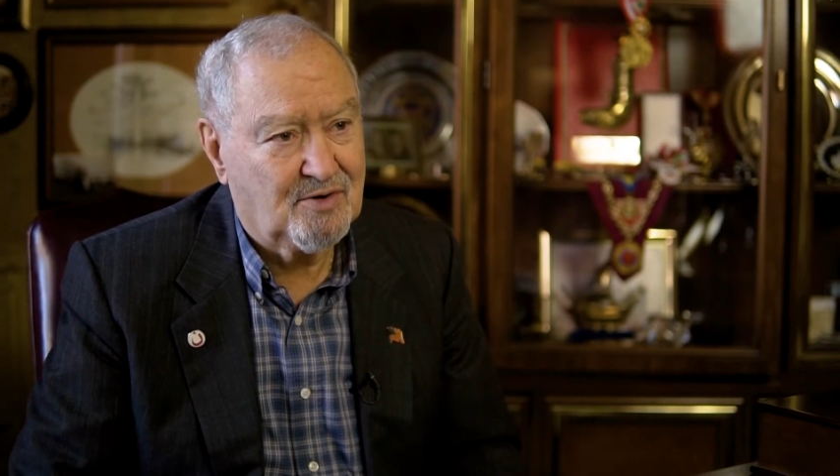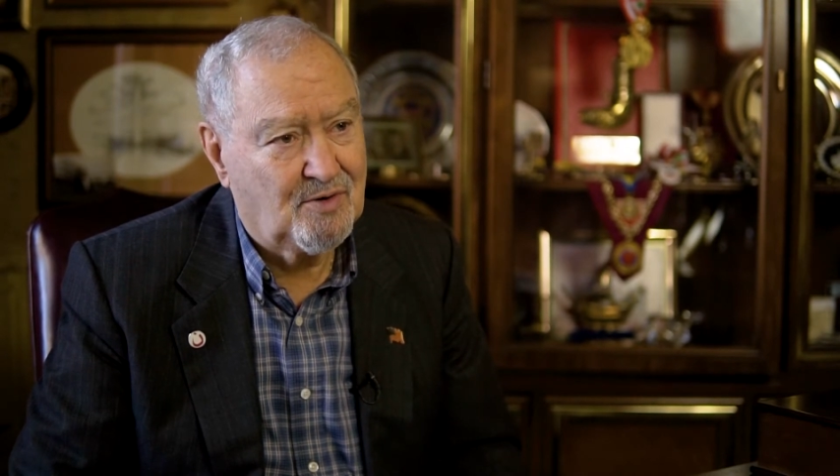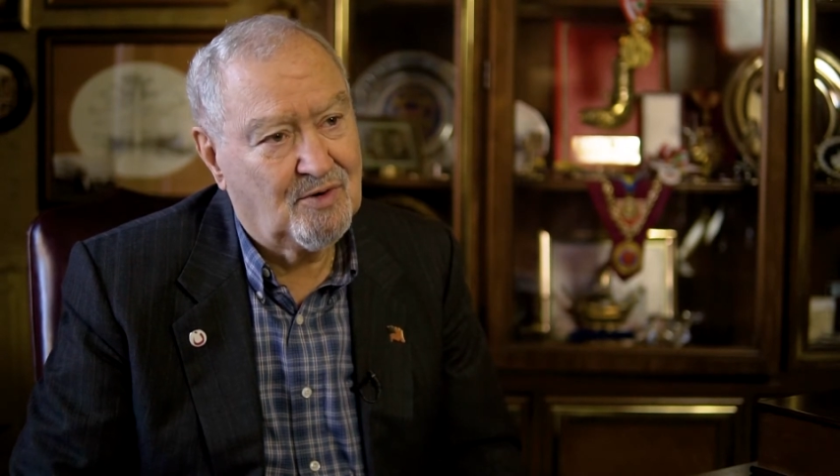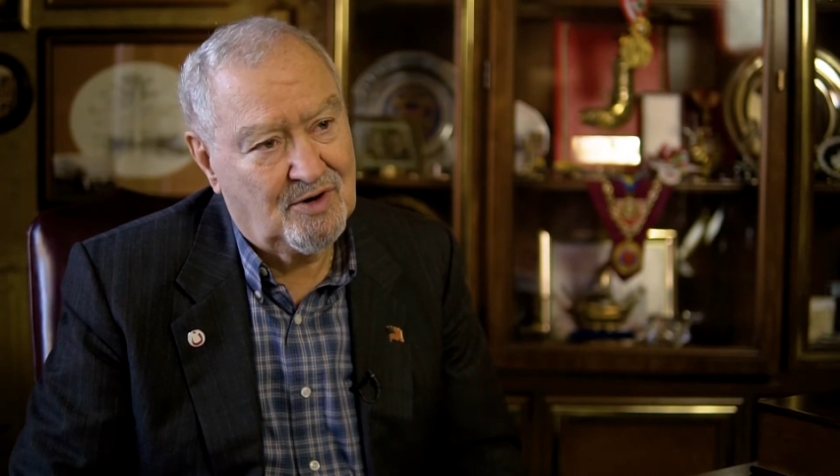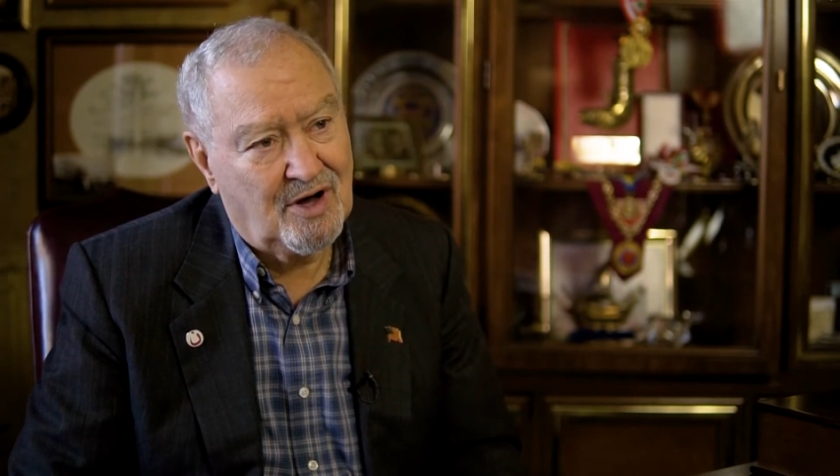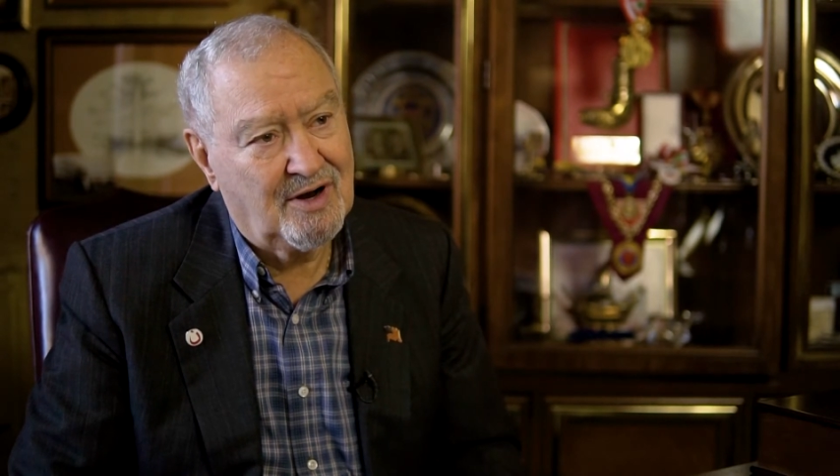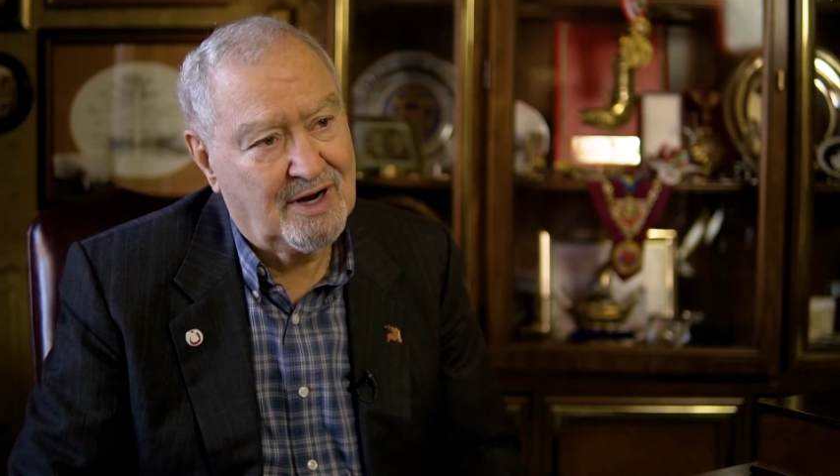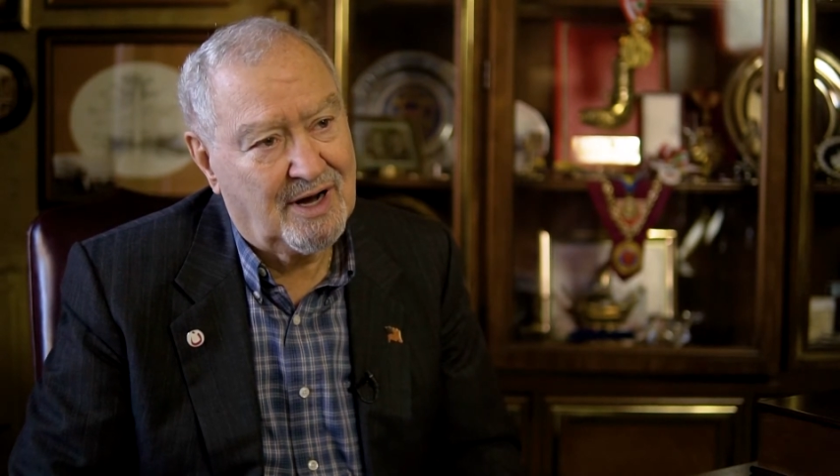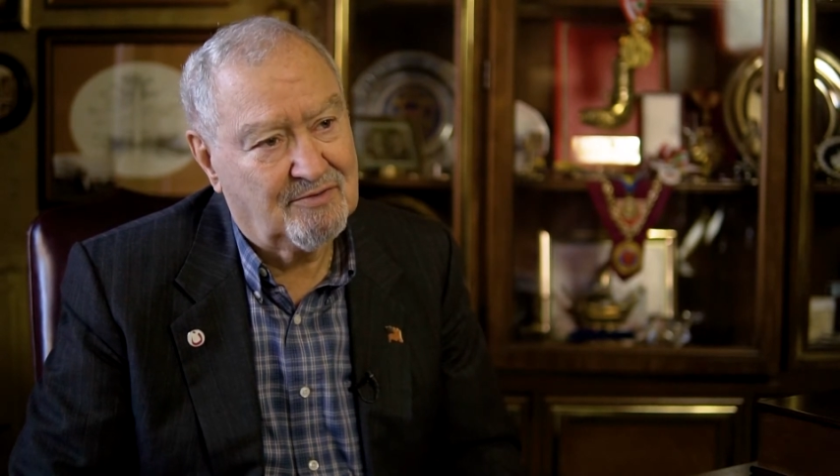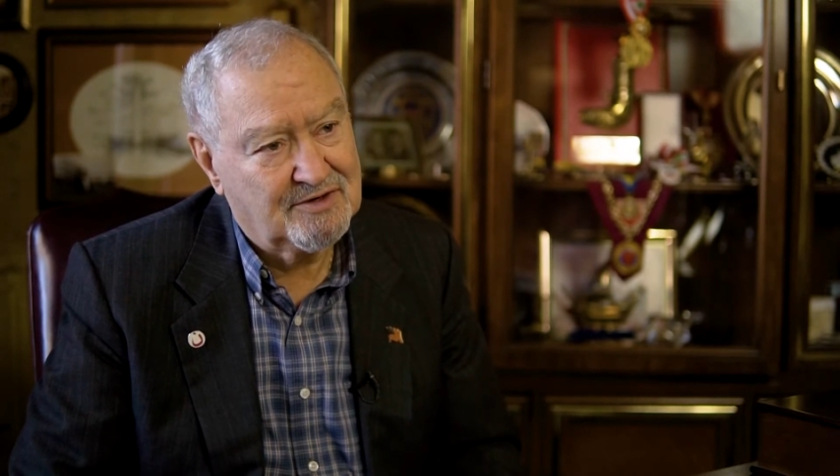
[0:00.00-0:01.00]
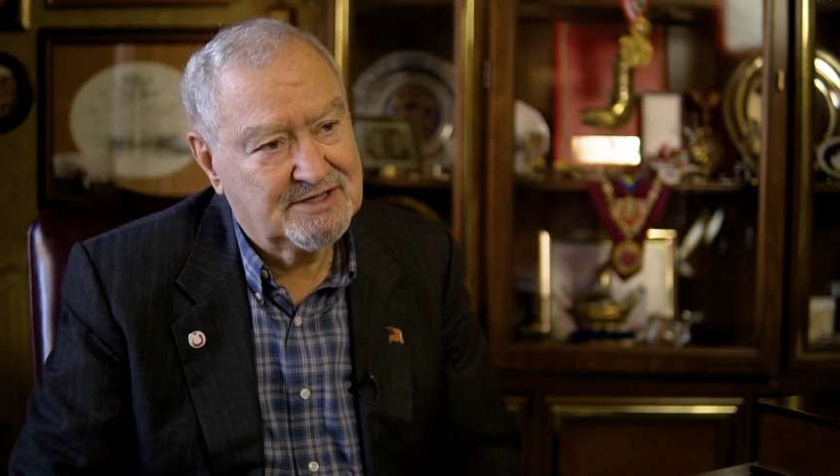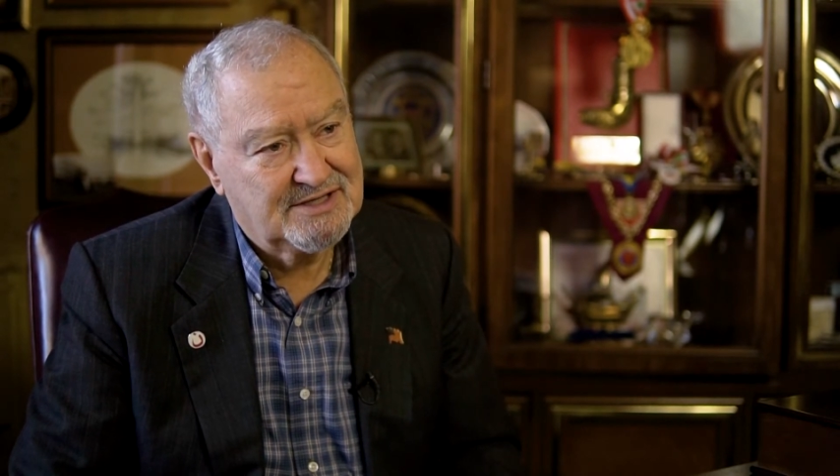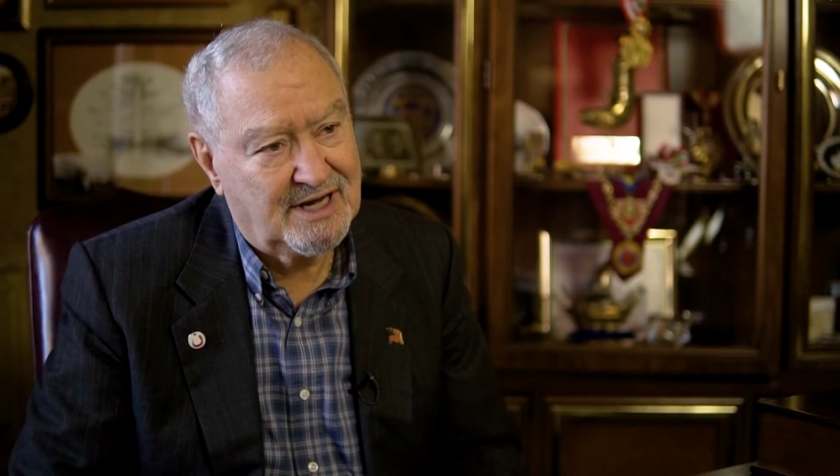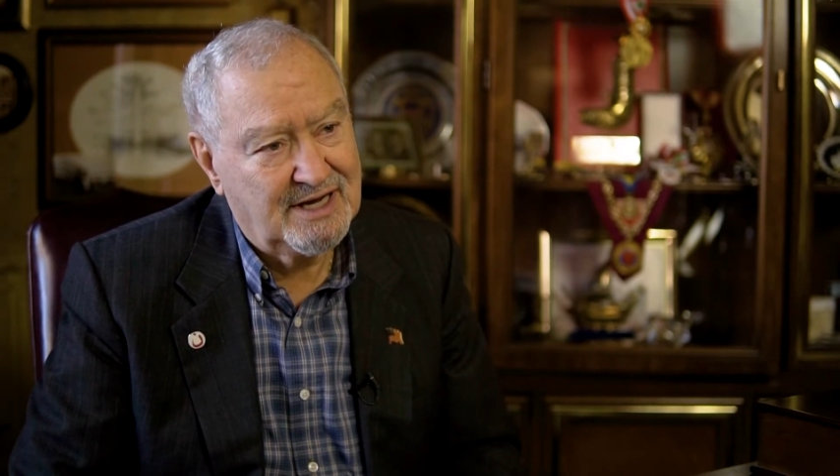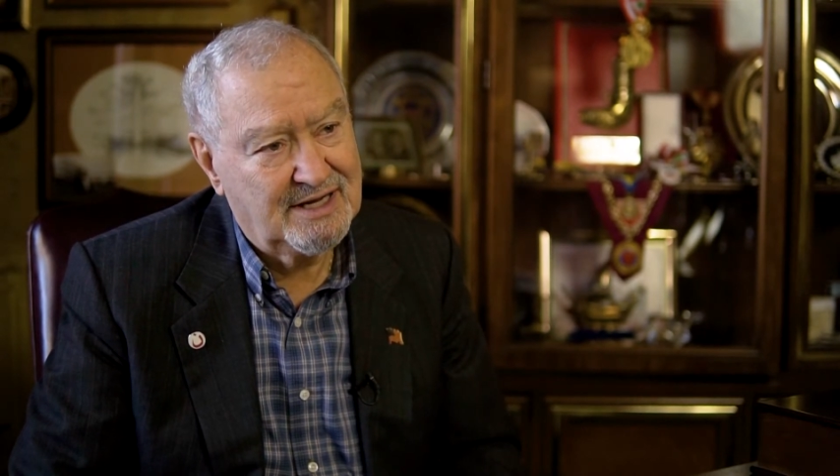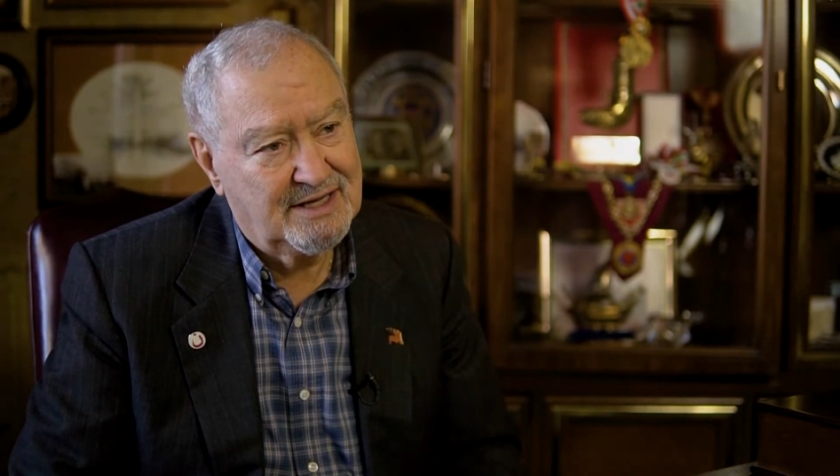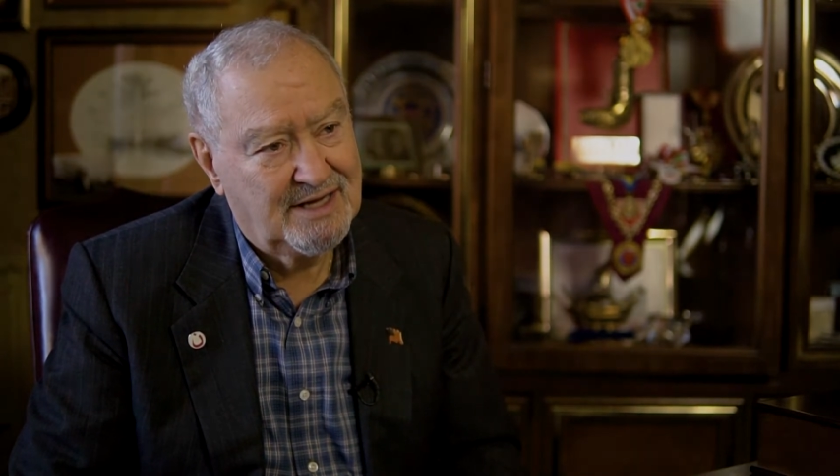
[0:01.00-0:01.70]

all on our side.